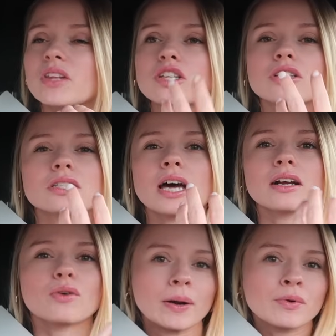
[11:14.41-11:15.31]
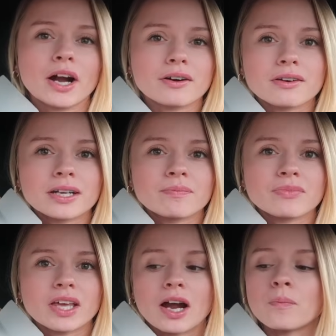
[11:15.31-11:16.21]
it's just like graham crackery,
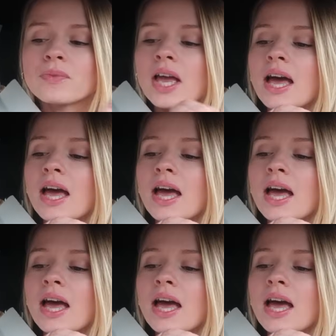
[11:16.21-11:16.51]
you know.